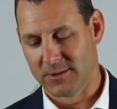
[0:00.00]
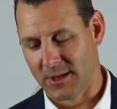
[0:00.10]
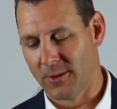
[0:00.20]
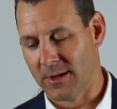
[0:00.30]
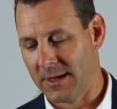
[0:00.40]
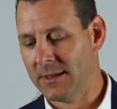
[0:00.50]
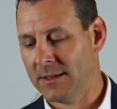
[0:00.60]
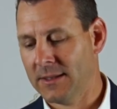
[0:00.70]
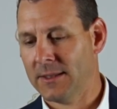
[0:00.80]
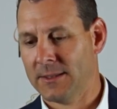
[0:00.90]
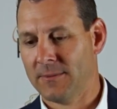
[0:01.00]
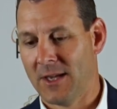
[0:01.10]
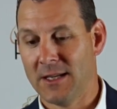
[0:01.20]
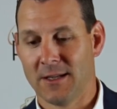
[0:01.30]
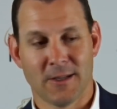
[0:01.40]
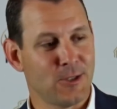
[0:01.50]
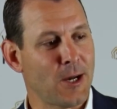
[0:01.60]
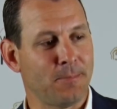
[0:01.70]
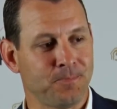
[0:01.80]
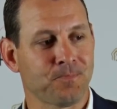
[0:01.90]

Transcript: So he did a good job.